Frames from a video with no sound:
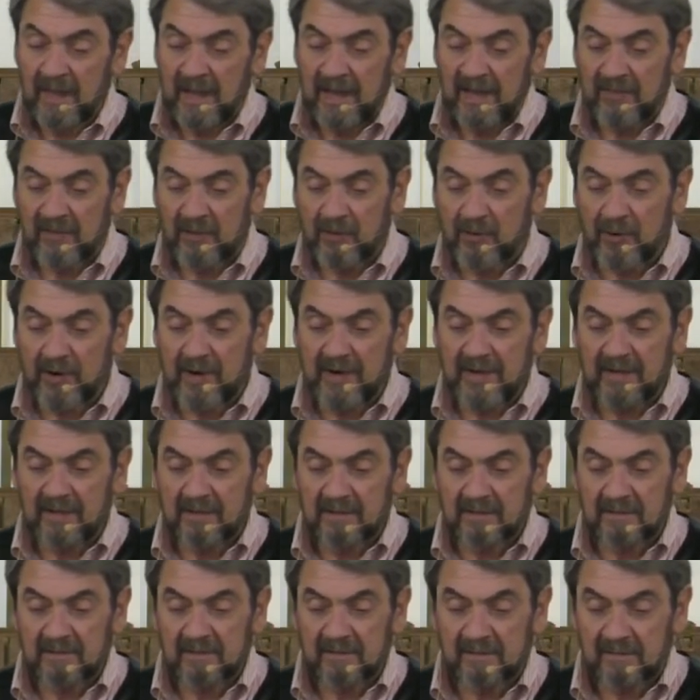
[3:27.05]
And the Greek,
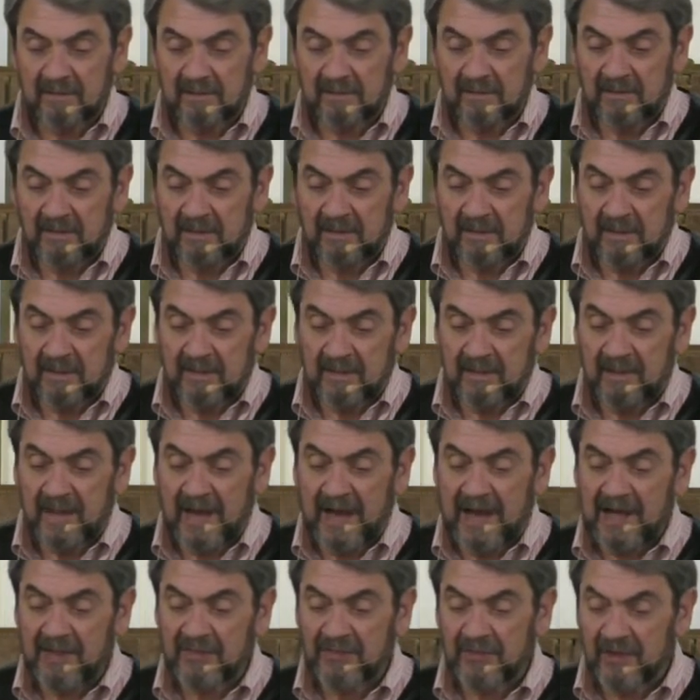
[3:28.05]

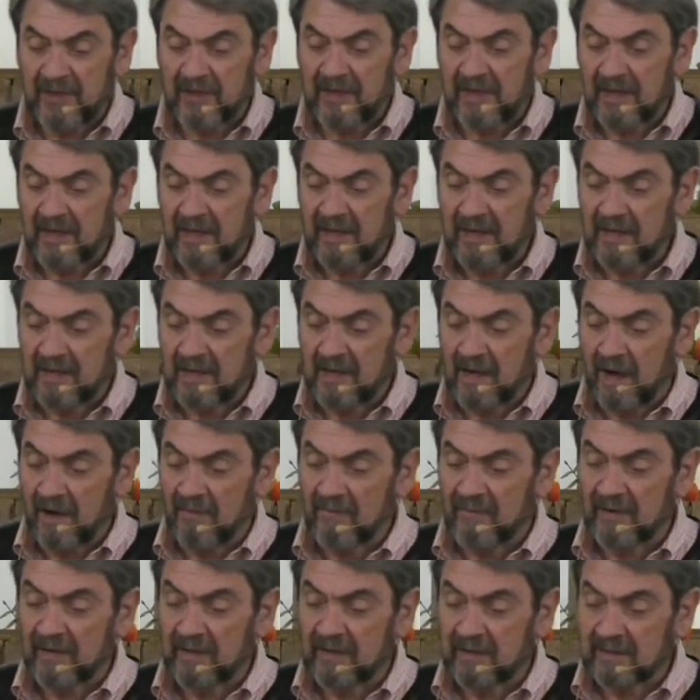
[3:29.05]
diatheke,
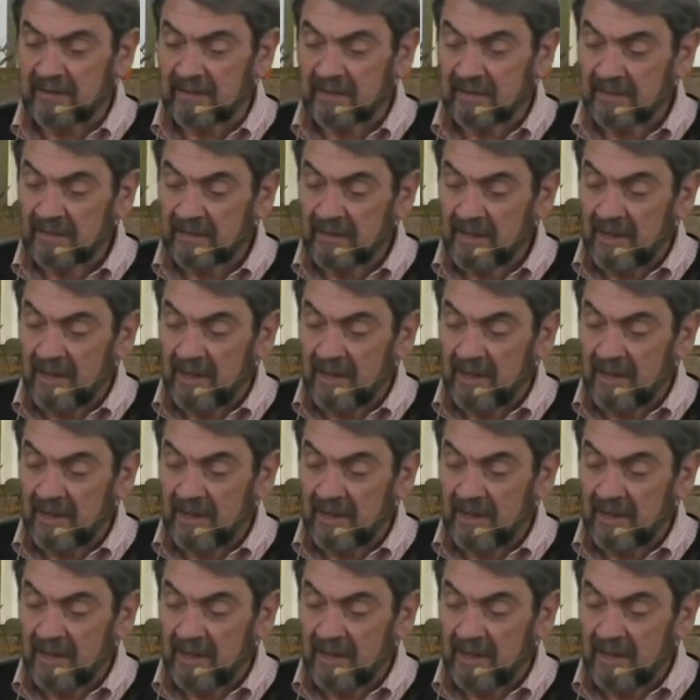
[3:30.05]
covenant,